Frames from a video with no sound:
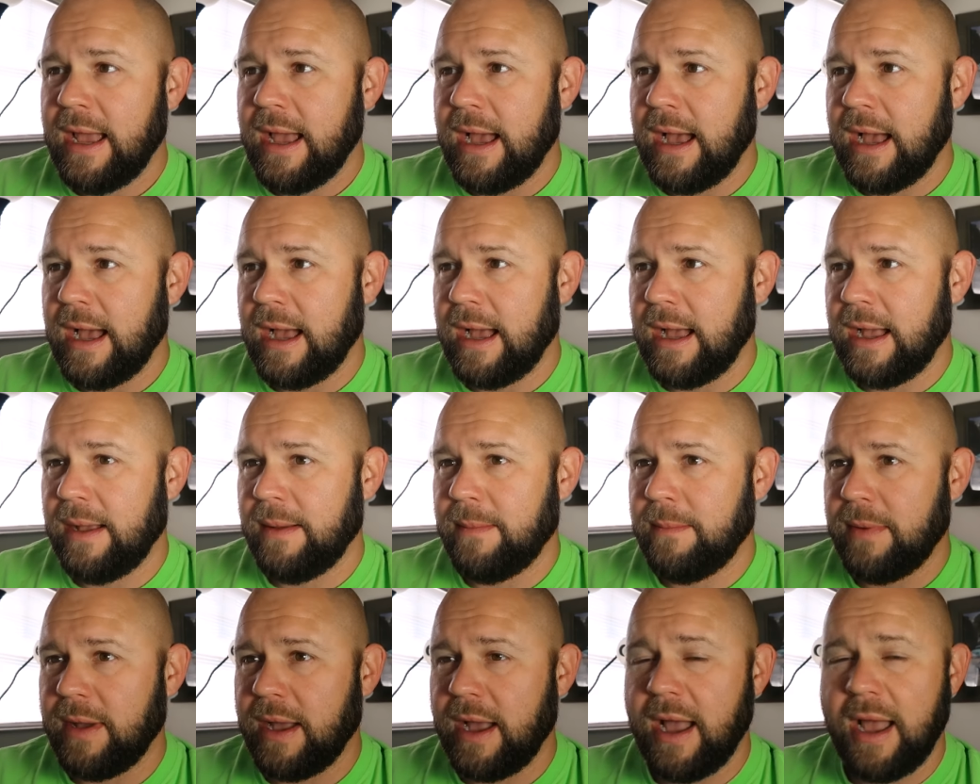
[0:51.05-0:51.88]

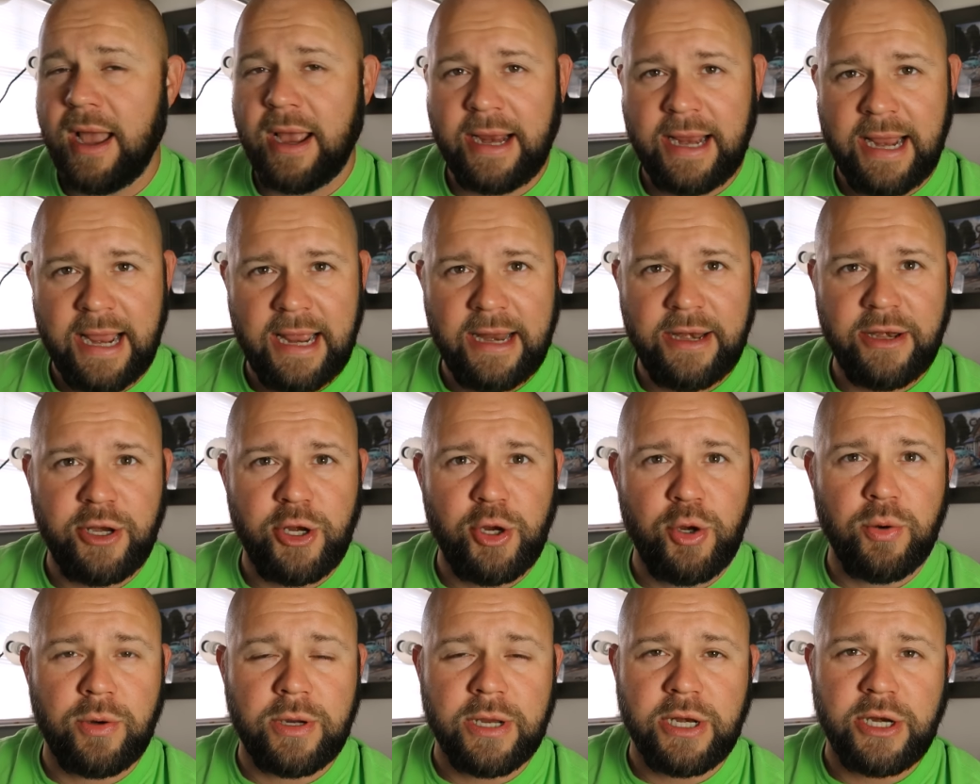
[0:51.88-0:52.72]
Again,
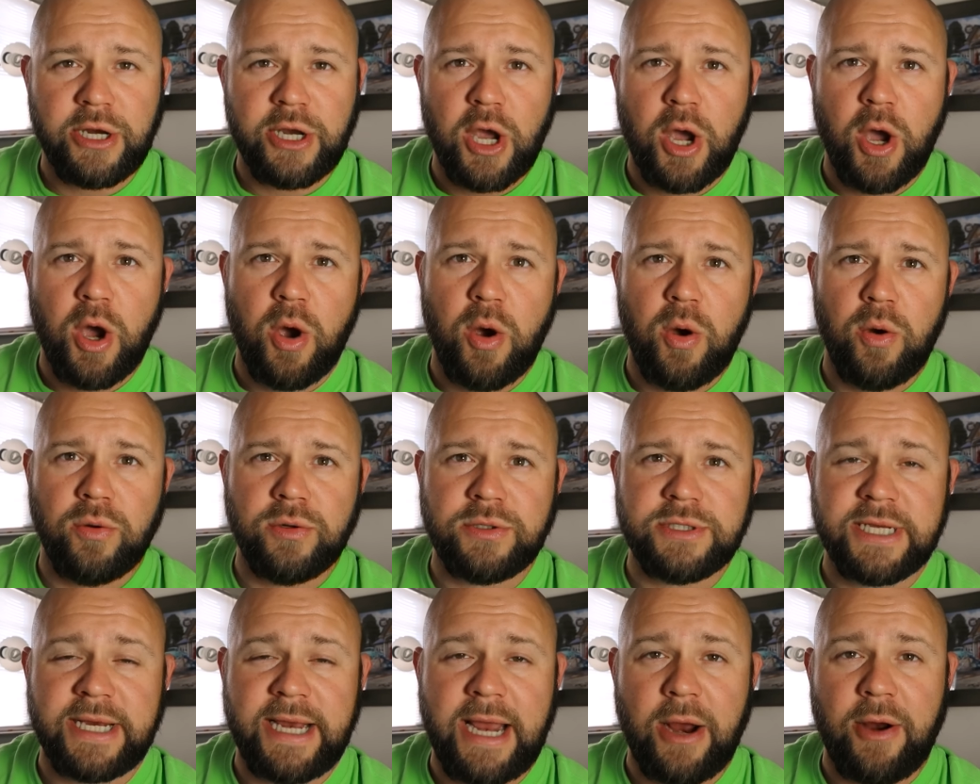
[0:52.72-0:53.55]
you can go
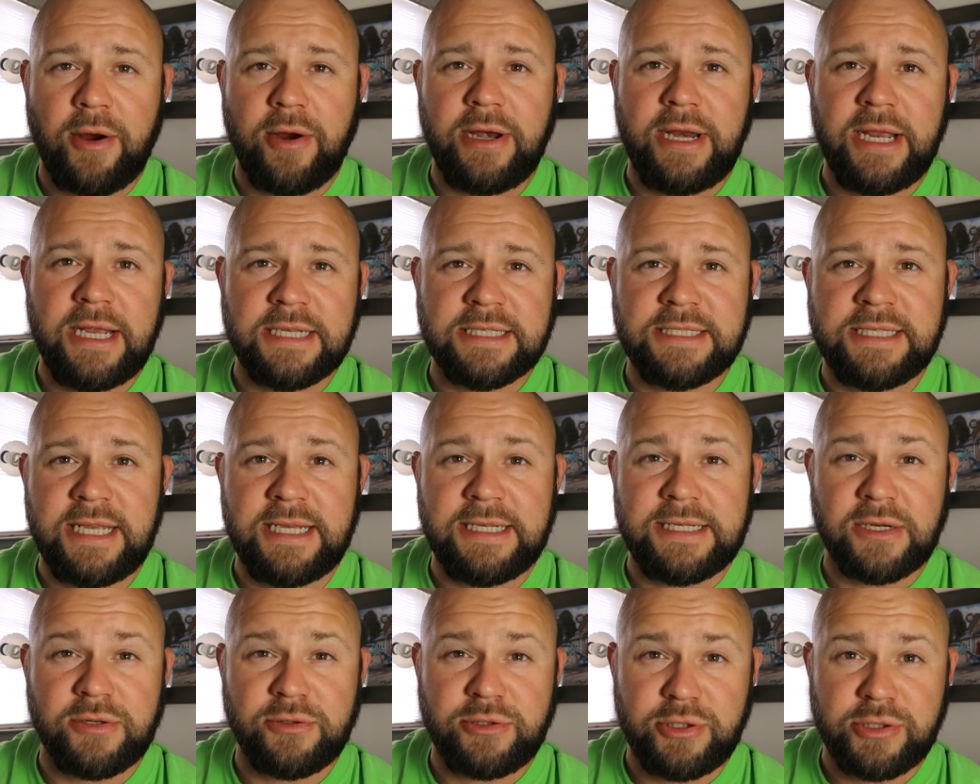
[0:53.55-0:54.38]
to Gary Dean's
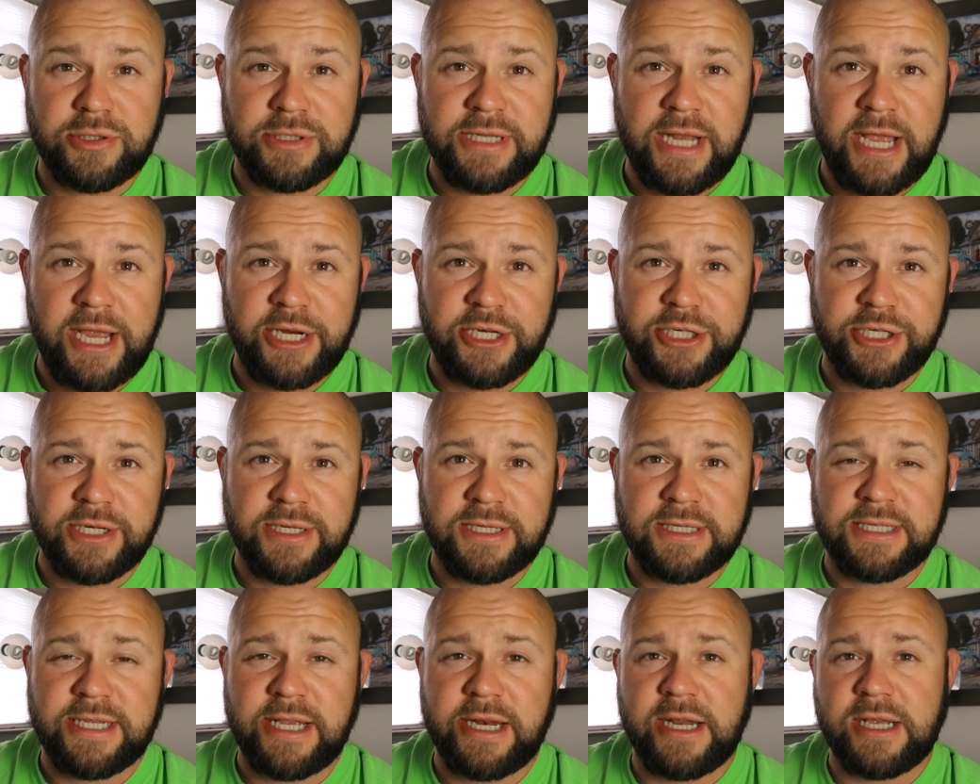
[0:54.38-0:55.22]
Detail Juice
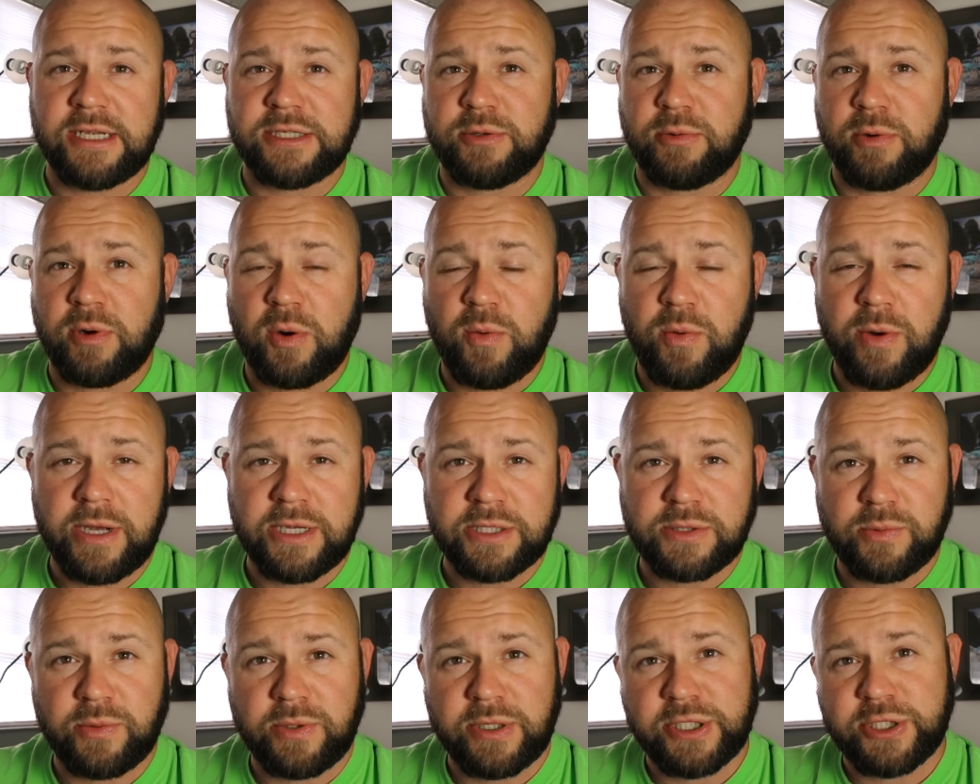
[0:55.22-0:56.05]
Nation, send us a
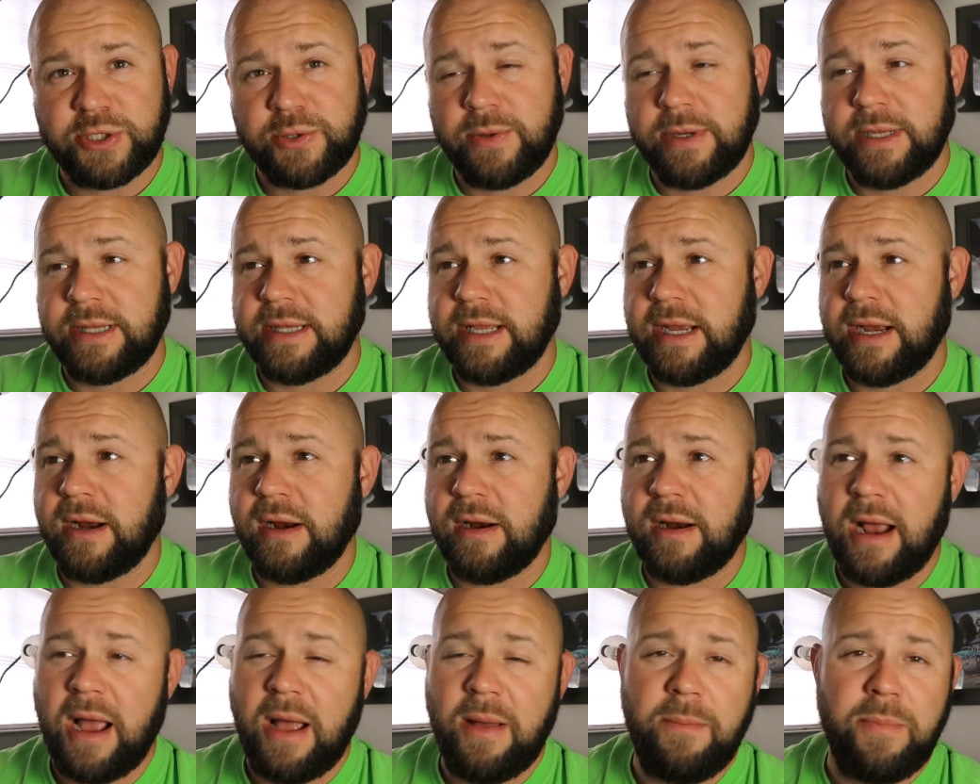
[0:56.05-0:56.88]
request, we'll get you in
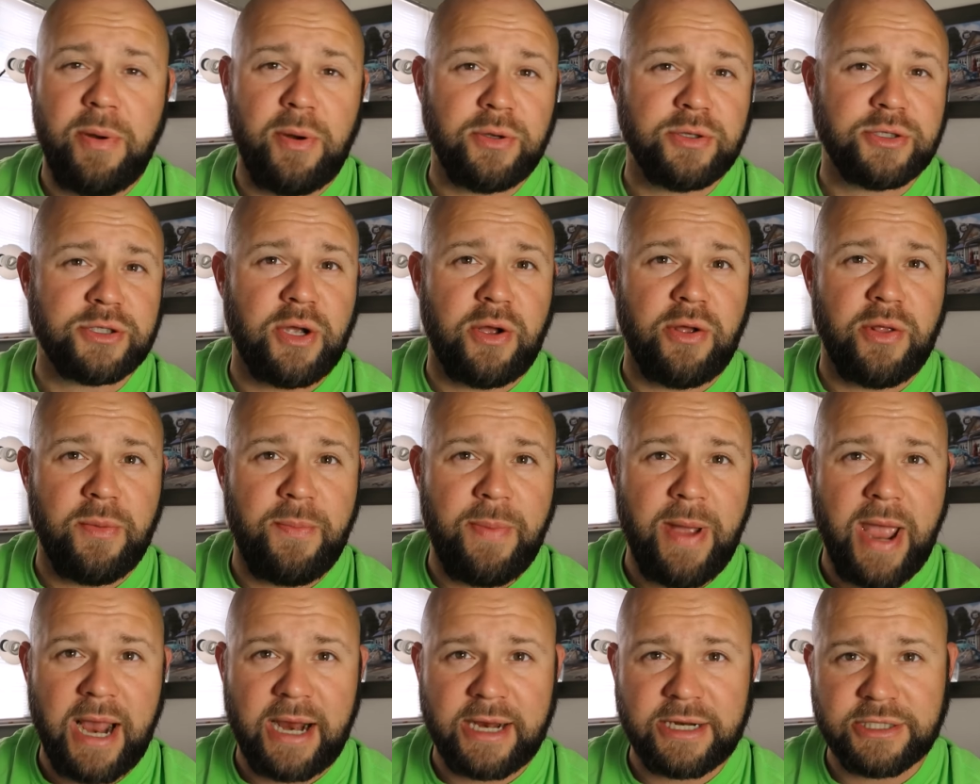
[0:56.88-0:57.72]
there. I post all the
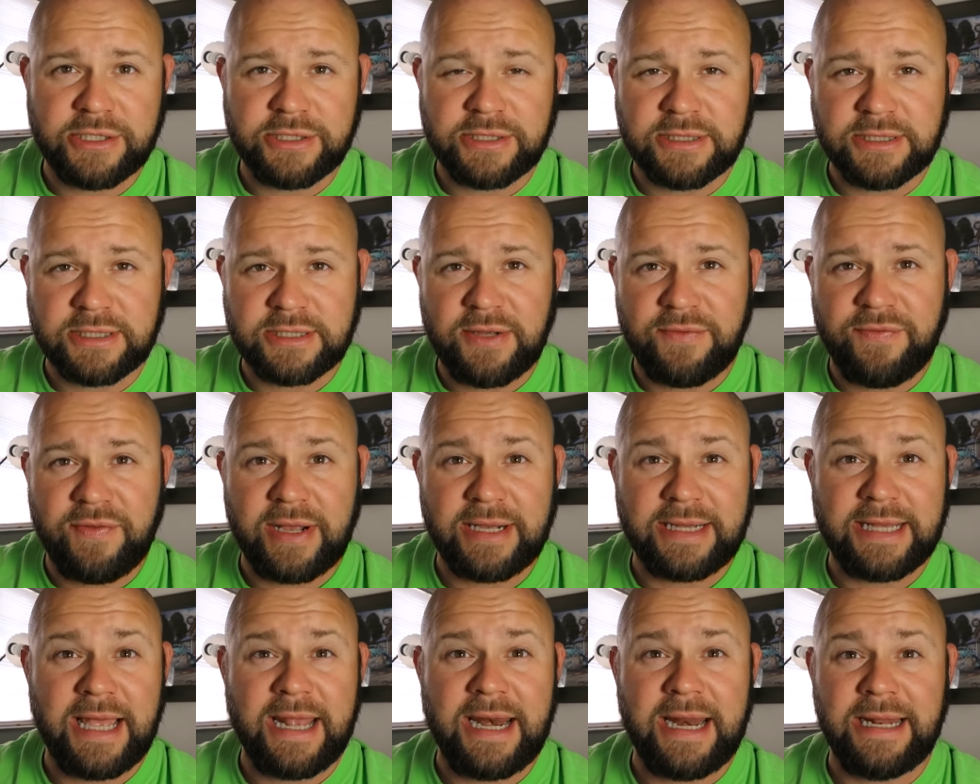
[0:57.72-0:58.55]
packages and stuff
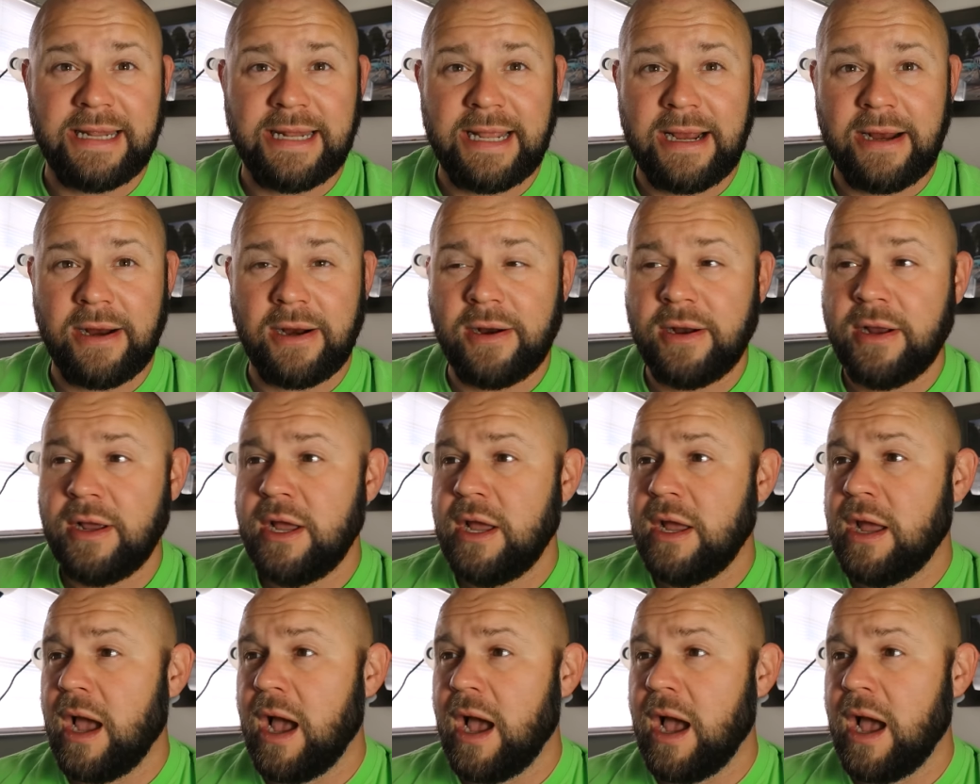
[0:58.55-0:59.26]
like that in there.